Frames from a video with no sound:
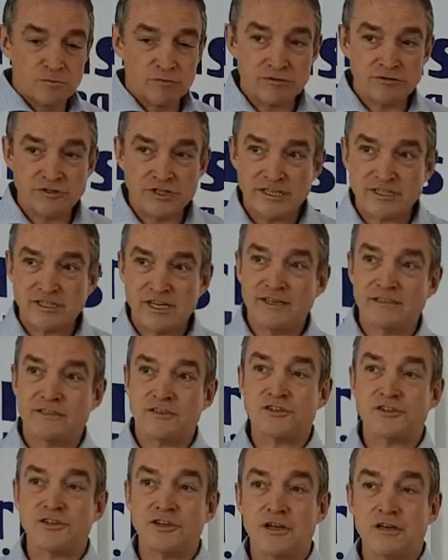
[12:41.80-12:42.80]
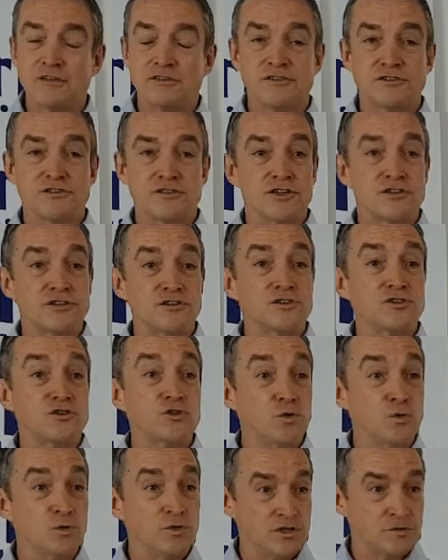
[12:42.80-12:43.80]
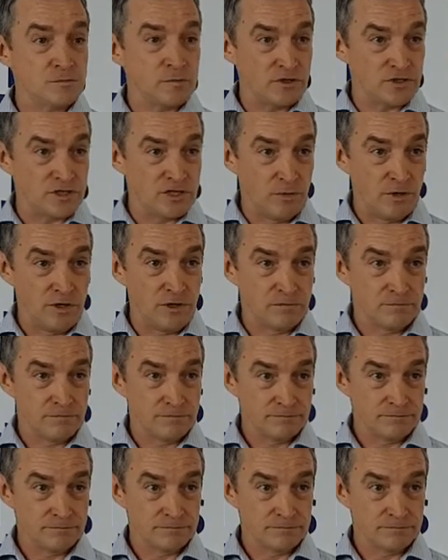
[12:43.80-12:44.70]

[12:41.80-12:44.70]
projects like to start as soon as possible.